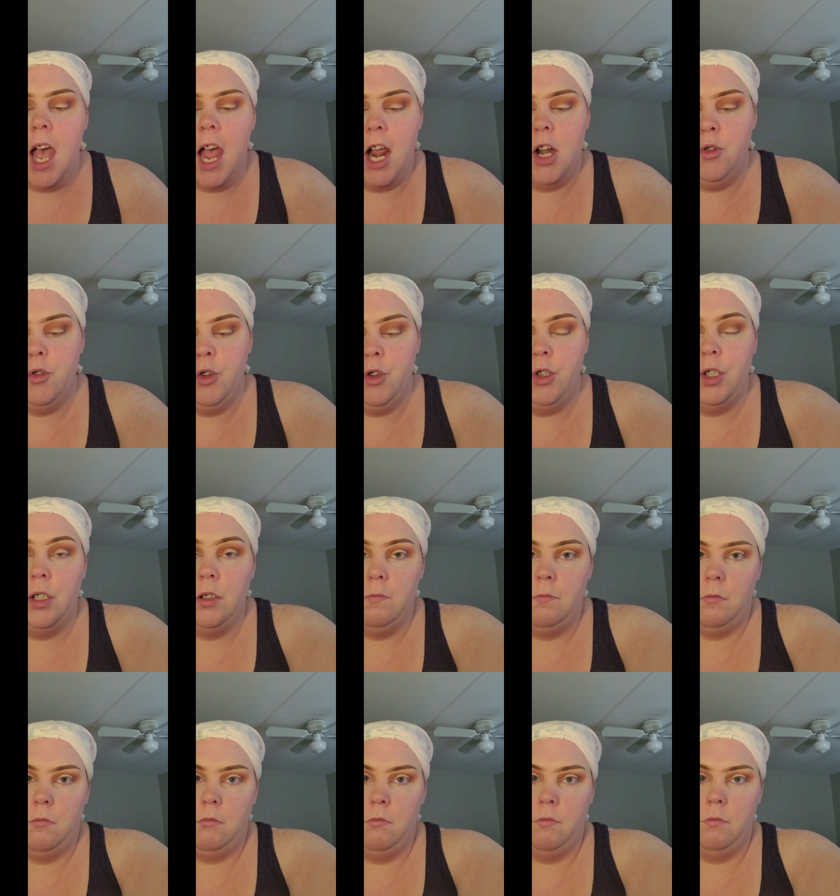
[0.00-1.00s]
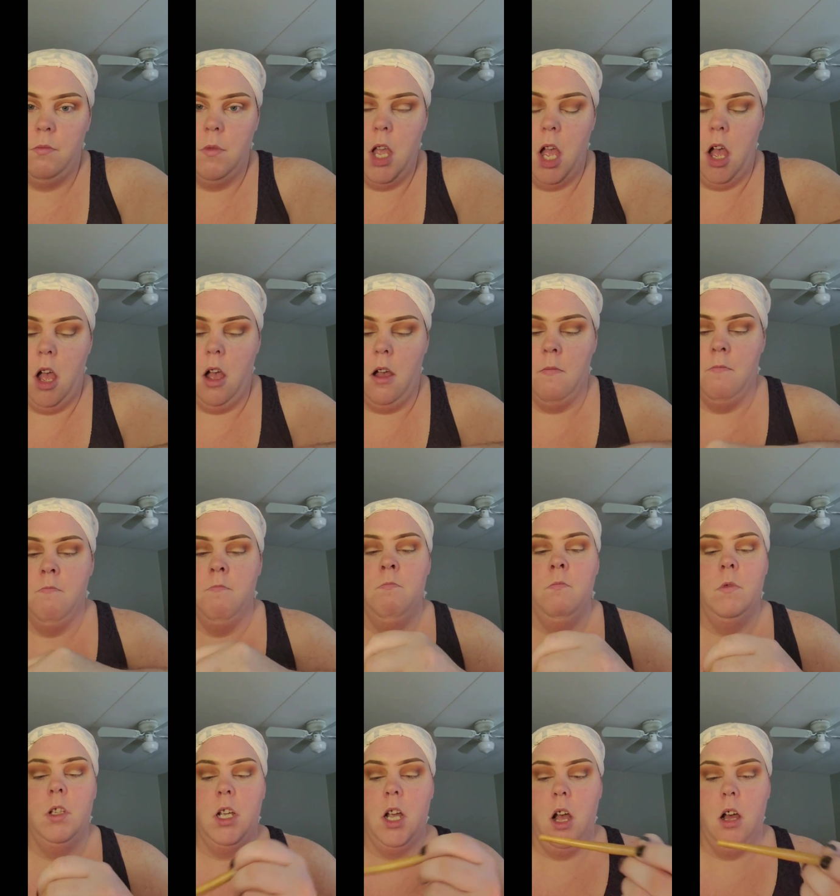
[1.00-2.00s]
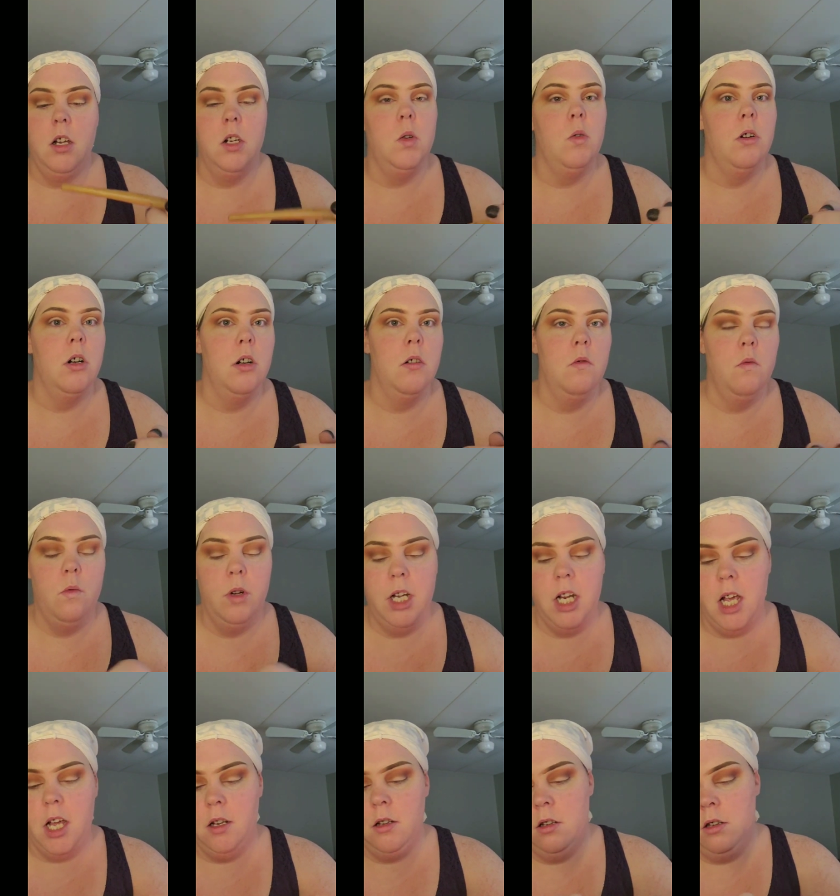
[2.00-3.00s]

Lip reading: I don't use contour when